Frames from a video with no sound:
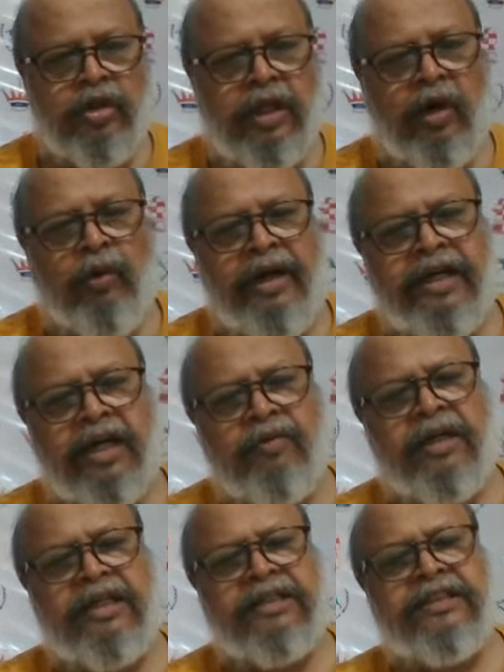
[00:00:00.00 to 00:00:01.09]
Now white
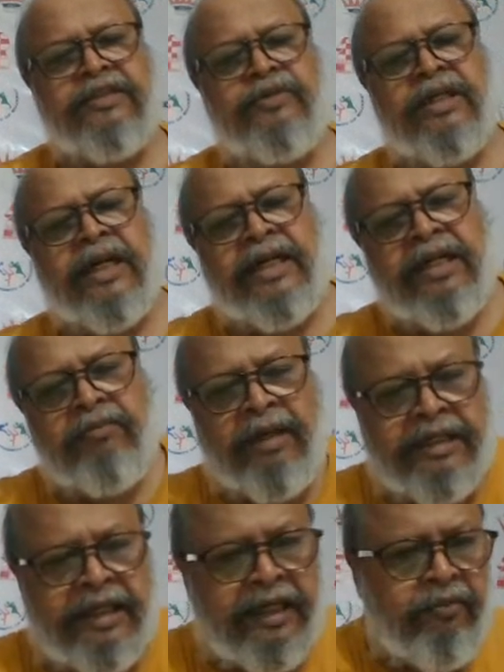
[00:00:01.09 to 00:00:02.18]
advantage is even getting
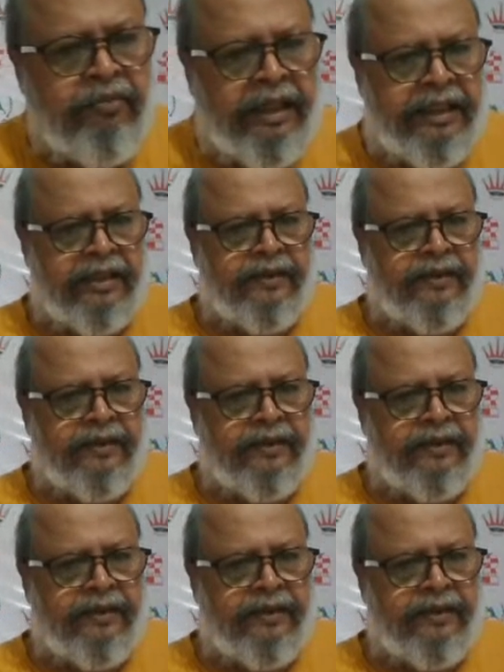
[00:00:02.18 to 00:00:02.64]
better and better.